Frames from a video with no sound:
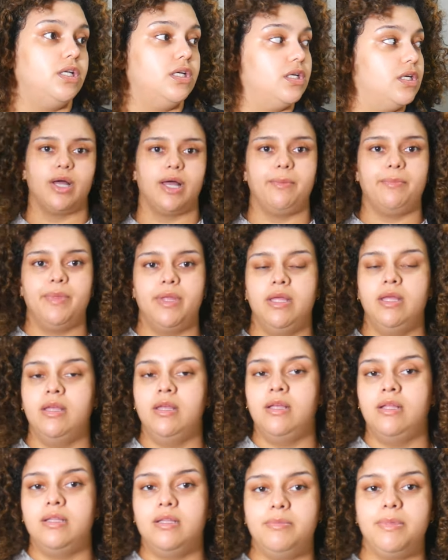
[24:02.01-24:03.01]
But
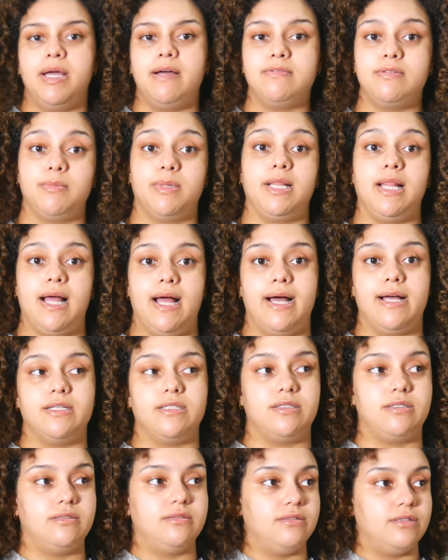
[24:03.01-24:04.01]
let me have some
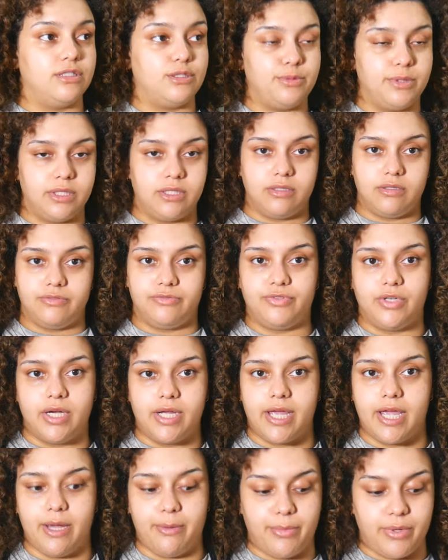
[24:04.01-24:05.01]
class. I just put the front
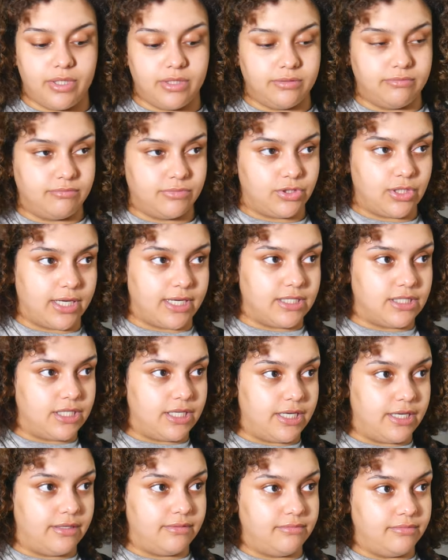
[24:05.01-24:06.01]
camera so I can see
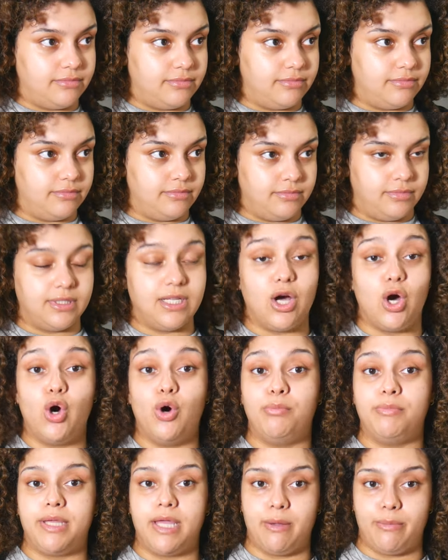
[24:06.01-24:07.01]
it. The
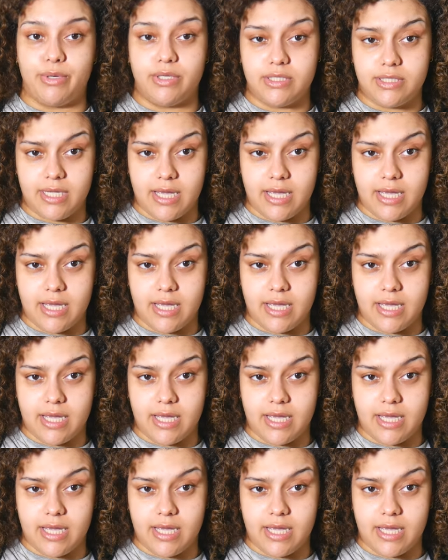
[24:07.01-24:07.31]
home cameras,